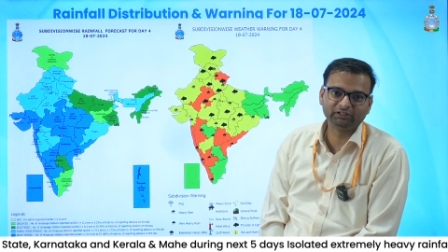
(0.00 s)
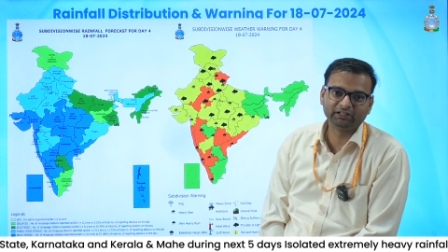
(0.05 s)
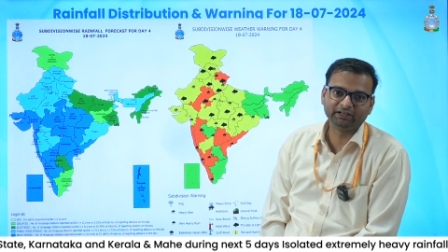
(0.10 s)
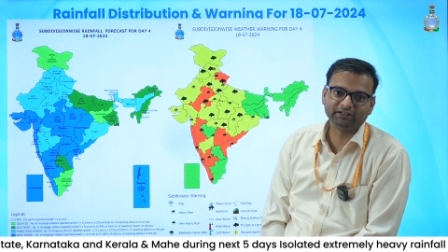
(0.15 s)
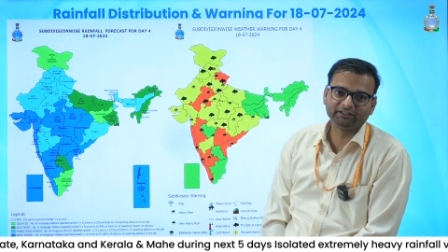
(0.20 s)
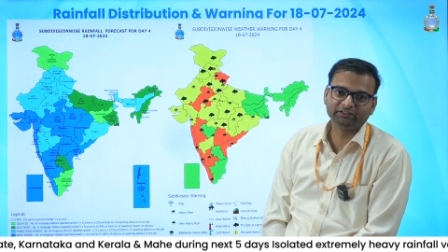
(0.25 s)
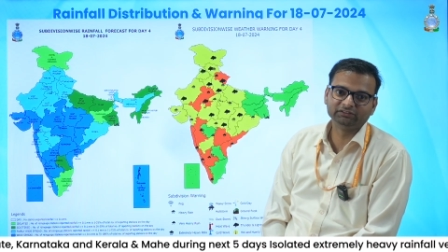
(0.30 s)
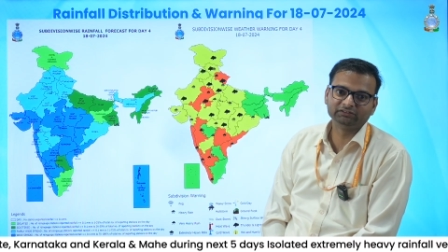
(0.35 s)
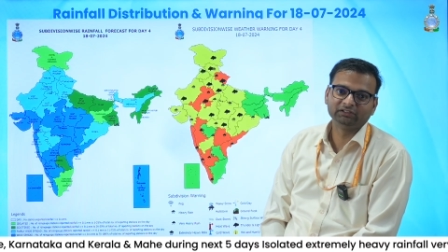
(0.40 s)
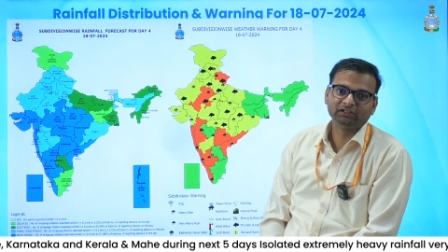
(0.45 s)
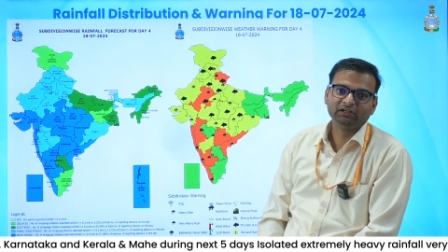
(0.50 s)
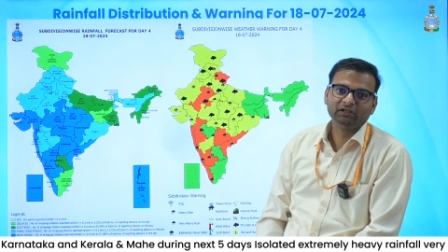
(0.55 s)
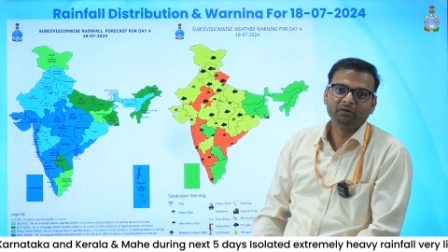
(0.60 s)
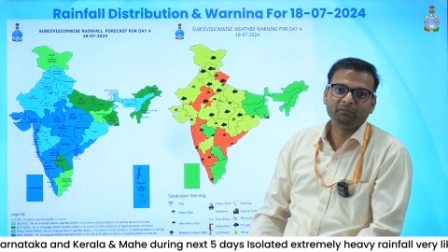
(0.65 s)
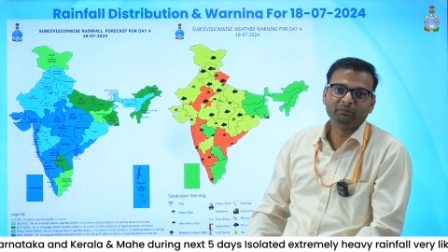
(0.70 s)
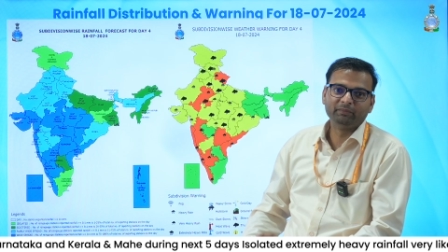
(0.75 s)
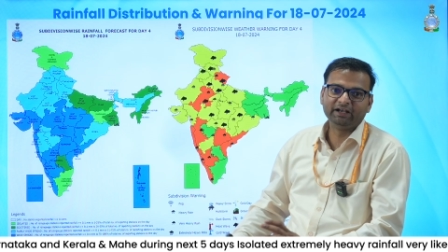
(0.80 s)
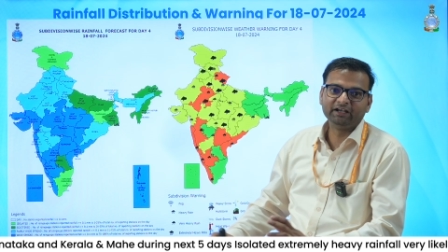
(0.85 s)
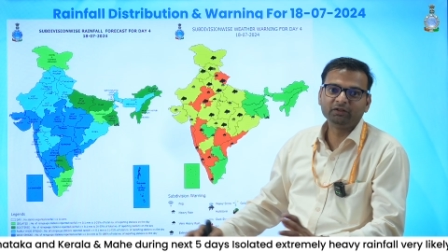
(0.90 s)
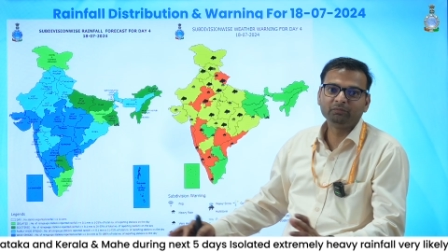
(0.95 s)
That is,
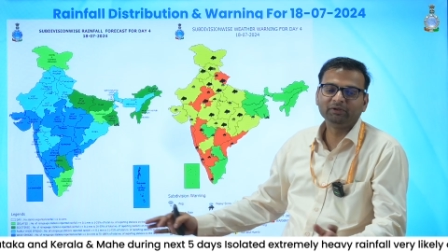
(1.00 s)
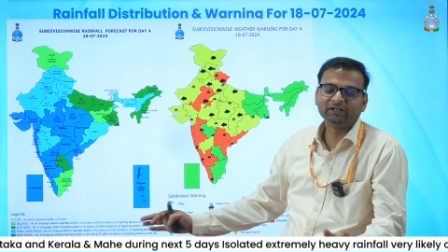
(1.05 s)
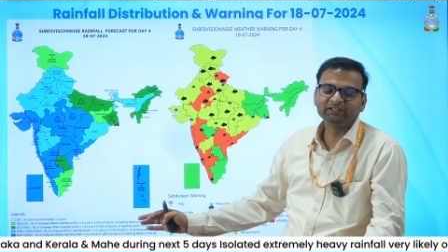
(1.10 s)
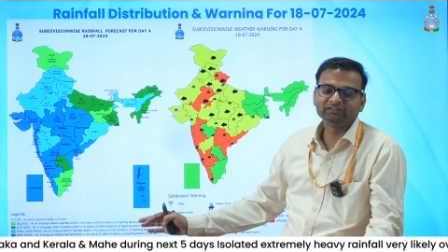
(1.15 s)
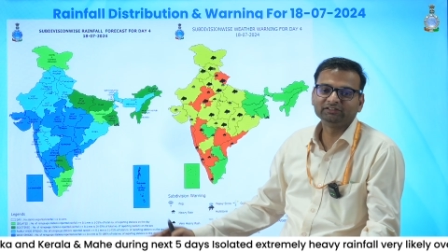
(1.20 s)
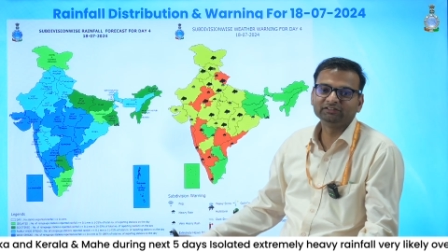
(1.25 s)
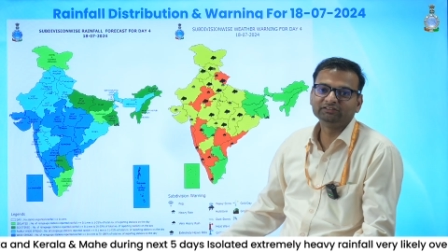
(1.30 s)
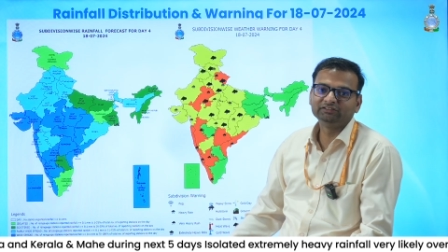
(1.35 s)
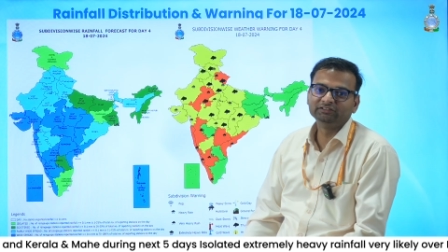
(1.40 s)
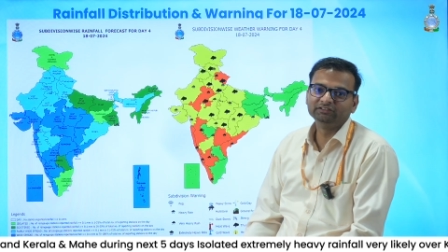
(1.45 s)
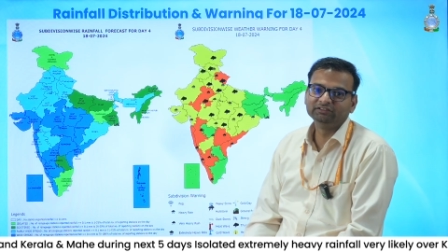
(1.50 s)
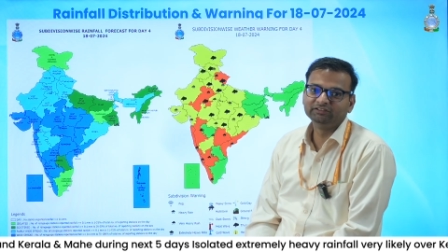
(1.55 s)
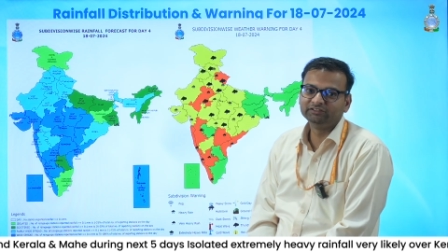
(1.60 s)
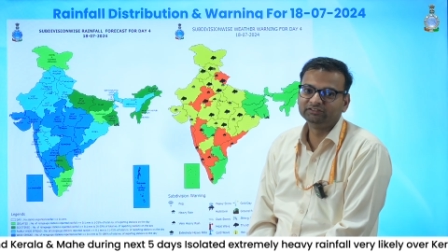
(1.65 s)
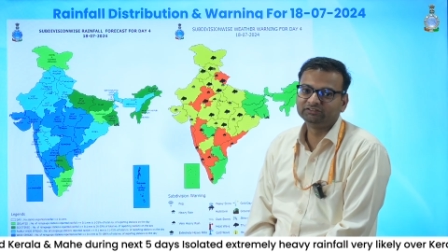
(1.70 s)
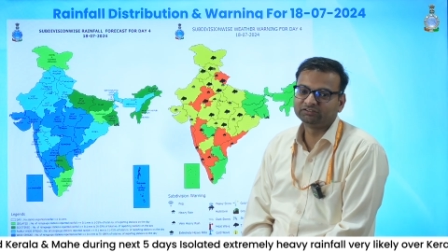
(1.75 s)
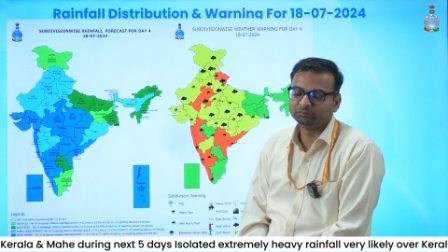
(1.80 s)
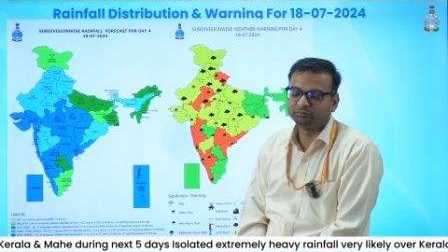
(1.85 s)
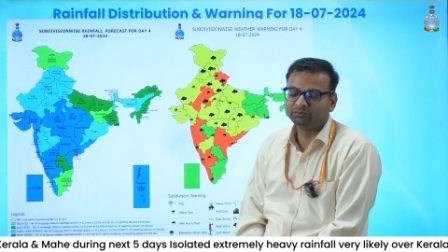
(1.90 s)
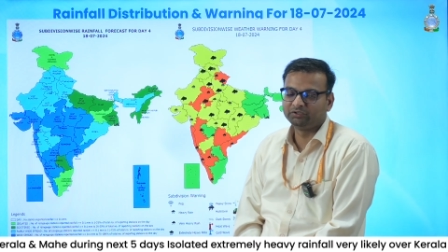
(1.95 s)
many places in
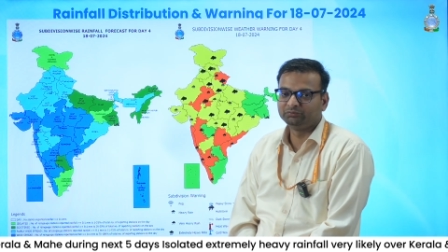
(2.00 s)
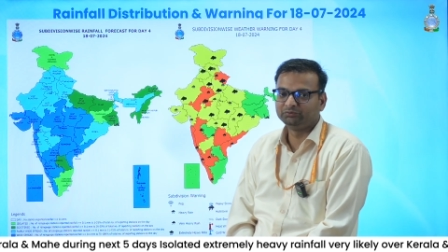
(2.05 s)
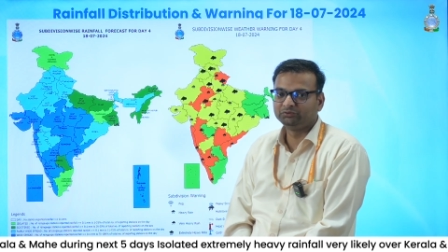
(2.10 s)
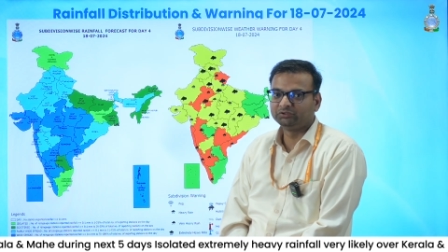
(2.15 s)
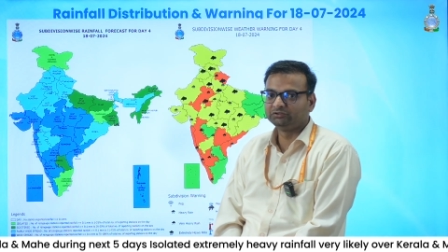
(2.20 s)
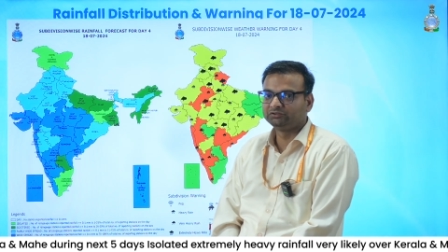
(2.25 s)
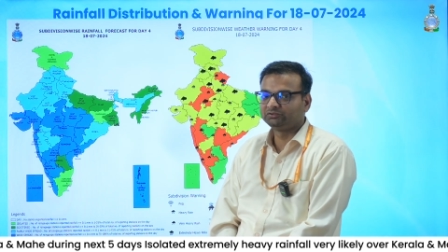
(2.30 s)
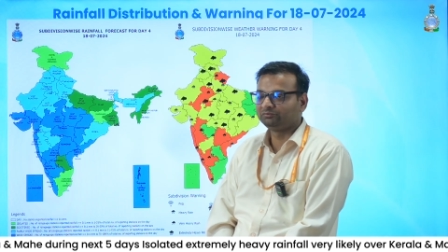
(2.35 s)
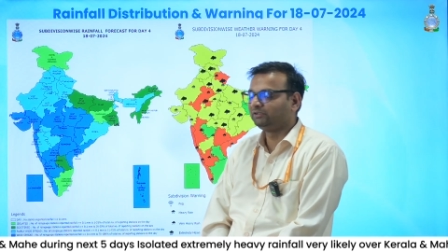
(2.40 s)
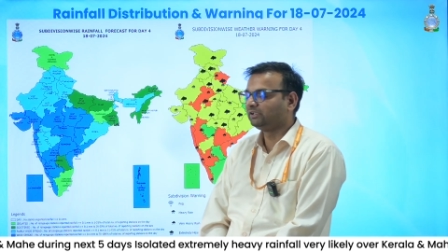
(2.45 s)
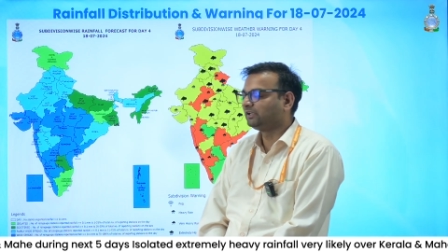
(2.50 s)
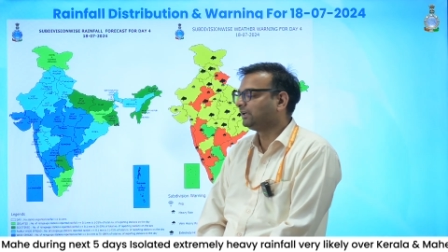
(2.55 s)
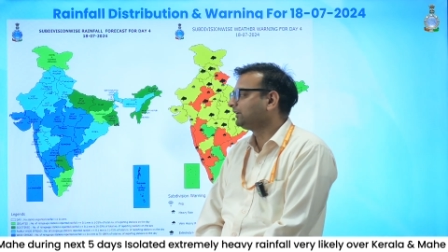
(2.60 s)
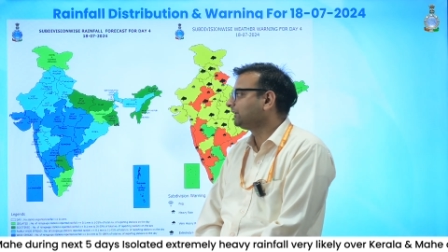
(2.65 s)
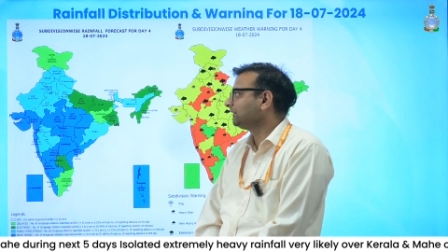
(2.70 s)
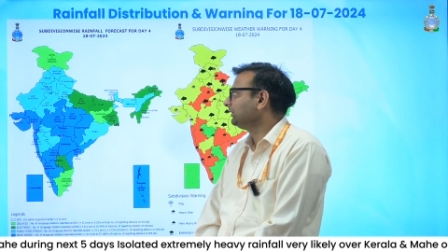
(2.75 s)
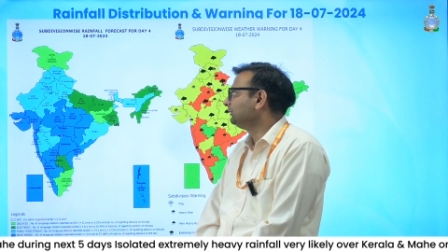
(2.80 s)
these subdivisions will get